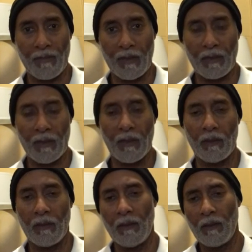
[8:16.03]
They
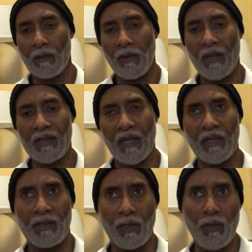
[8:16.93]
said Christ
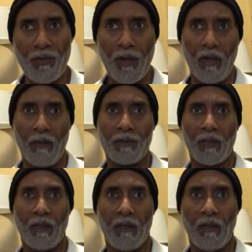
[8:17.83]
had two thumbs
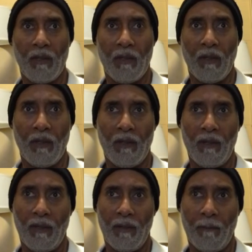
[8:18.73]

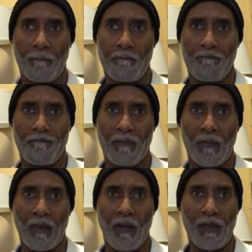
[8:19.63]

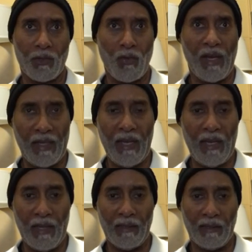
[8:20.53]
on his right
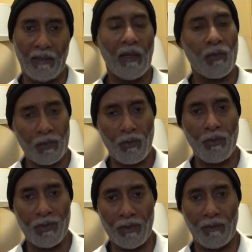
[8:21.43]
hand. That was
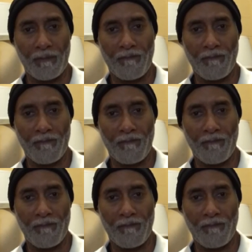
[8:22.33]
crucial.